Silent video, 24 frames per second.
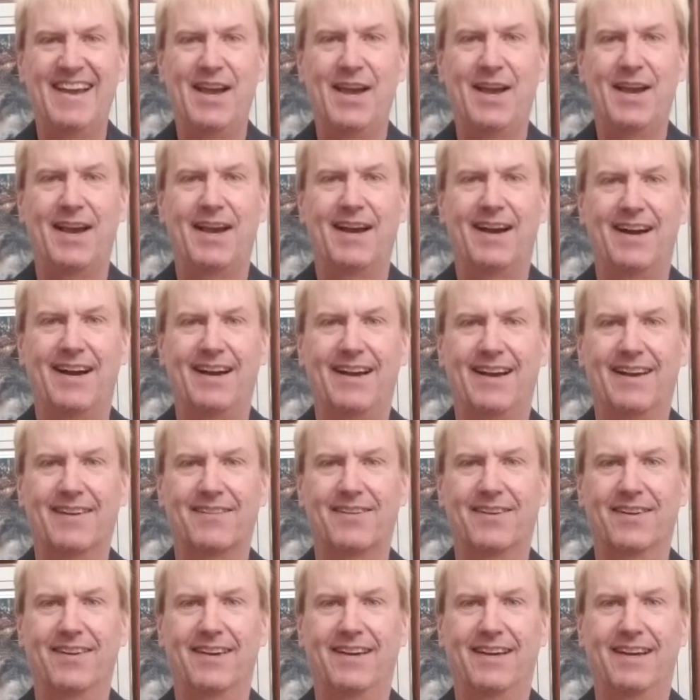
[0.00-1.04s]
I
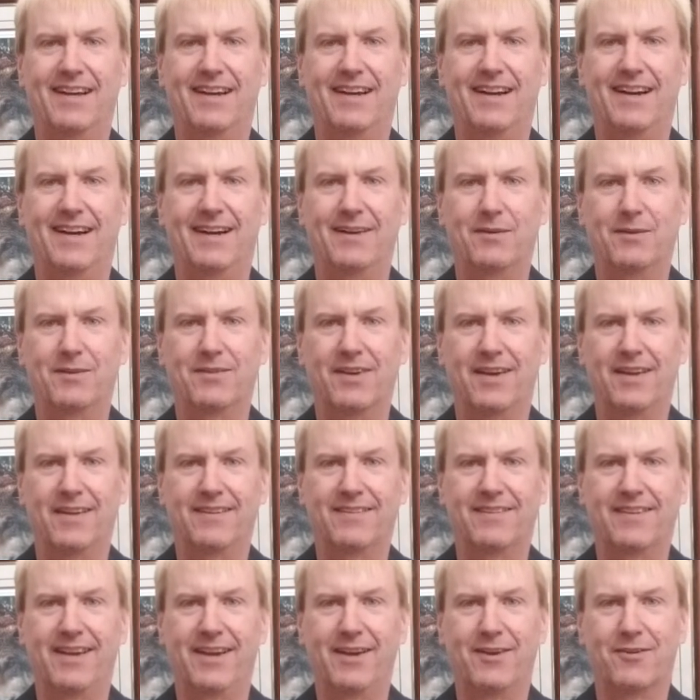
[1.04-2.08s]
actually was on a
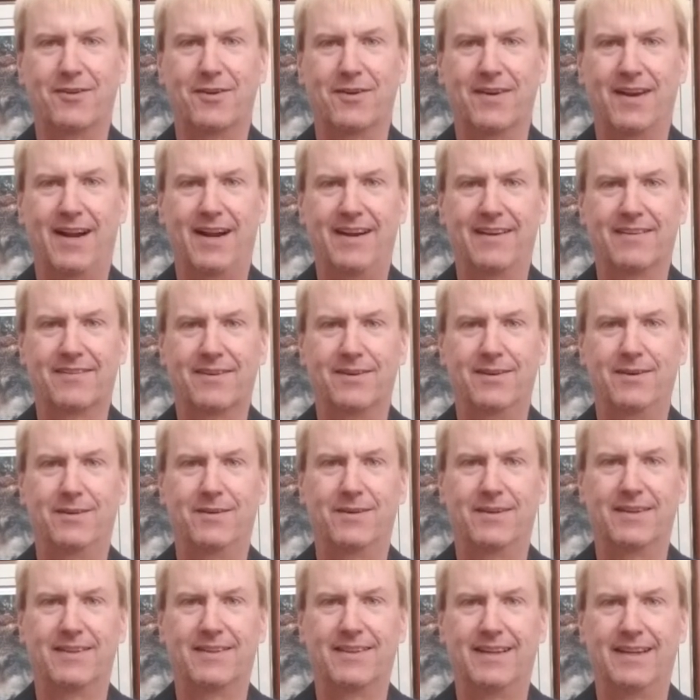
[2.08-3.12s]
stage crew in high school
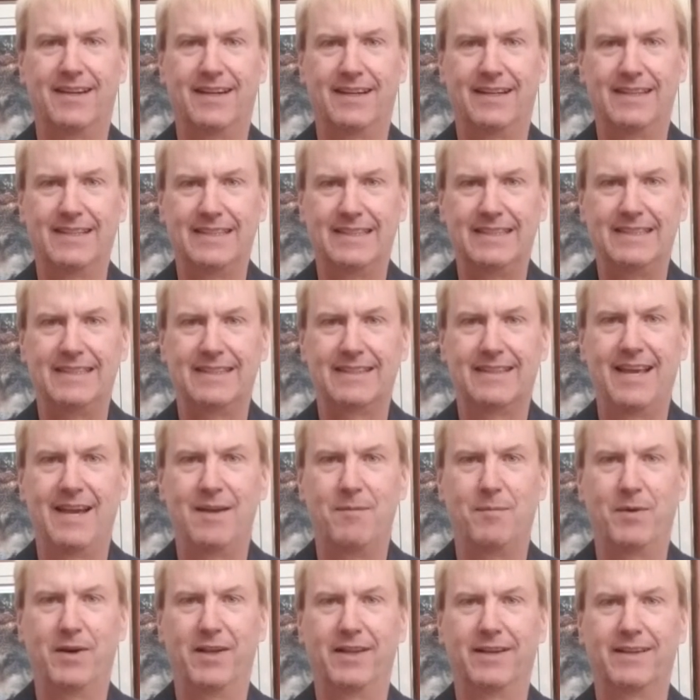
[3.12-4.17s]
with Ken
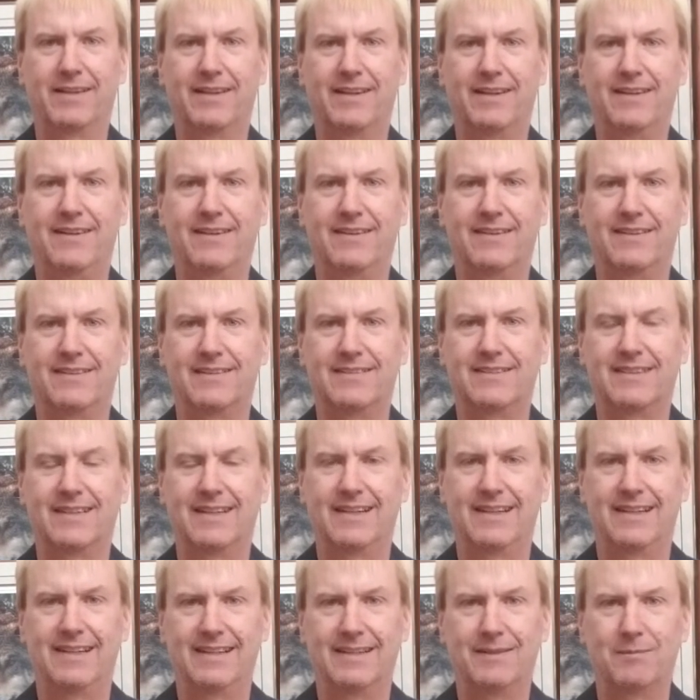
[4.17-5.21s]
Billington, who was
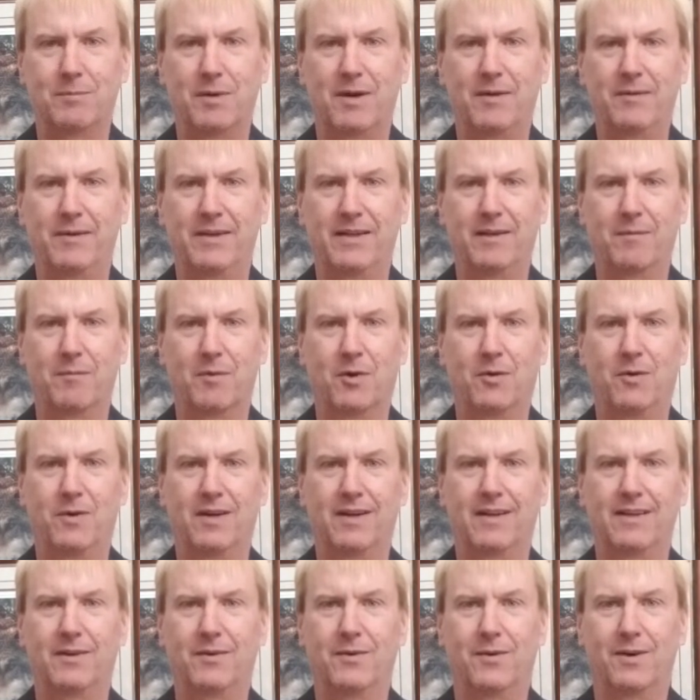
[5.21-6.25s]
probably #1 in the
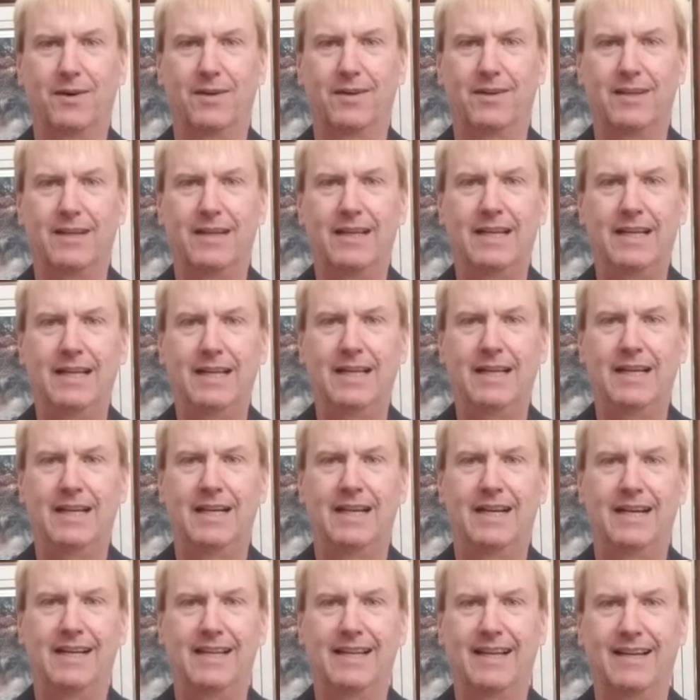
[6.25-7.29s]
world.
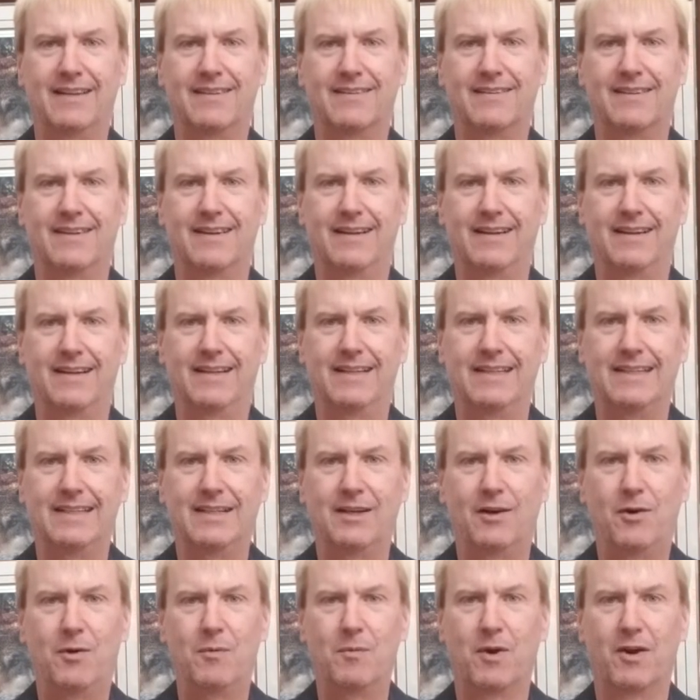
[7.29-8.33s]
That's
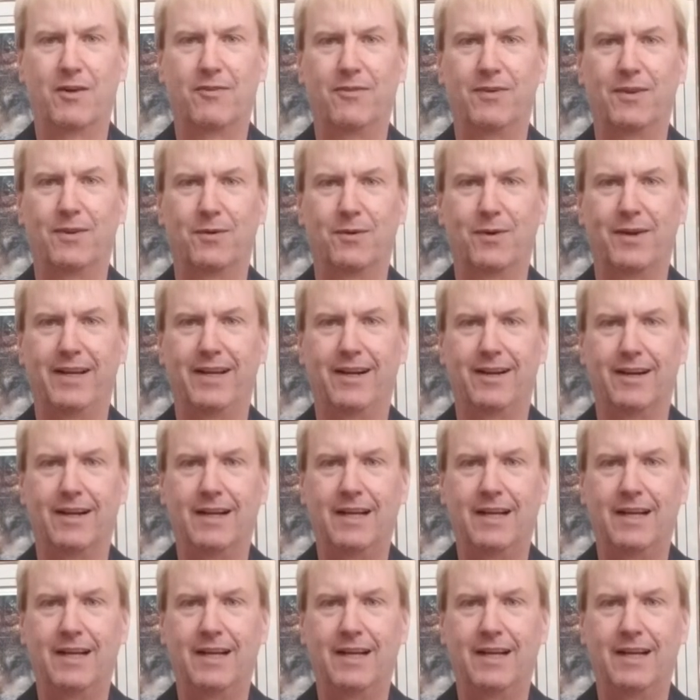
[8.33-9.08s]
homework for the reader.